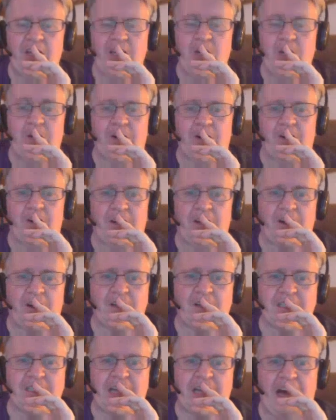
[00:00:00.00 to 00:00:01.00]
You enter a
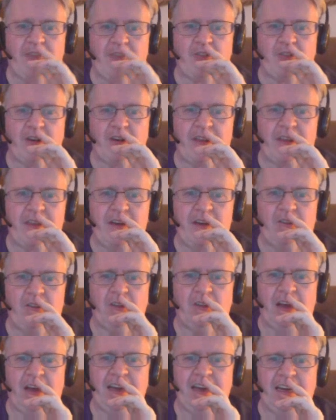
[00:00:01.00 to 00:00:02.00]
large cavern,
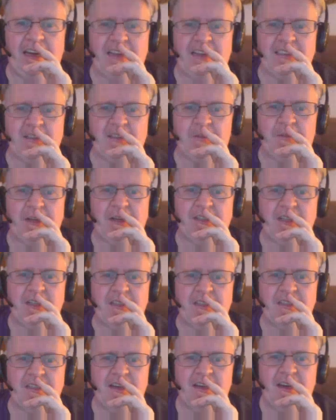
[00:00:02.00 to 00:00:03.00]
cathedral-like in its
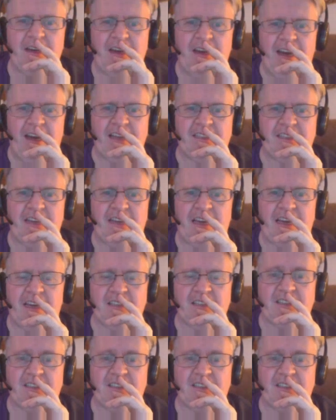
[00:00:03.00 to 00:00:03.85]
dimensions, and take